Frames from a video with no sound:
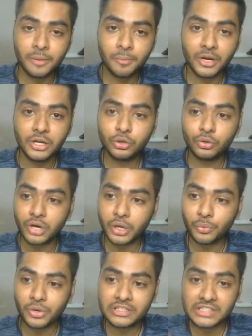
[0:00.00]
able to
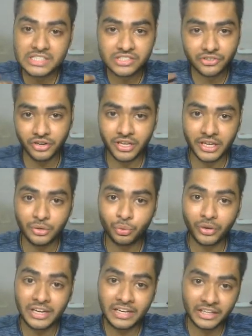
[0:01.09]
convert this string into
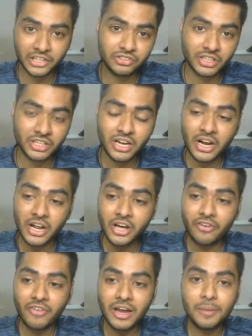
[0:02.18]
an integer
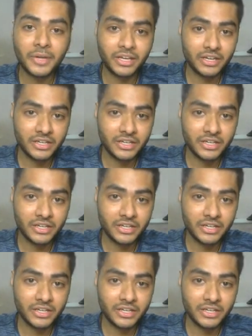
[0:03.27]
while making a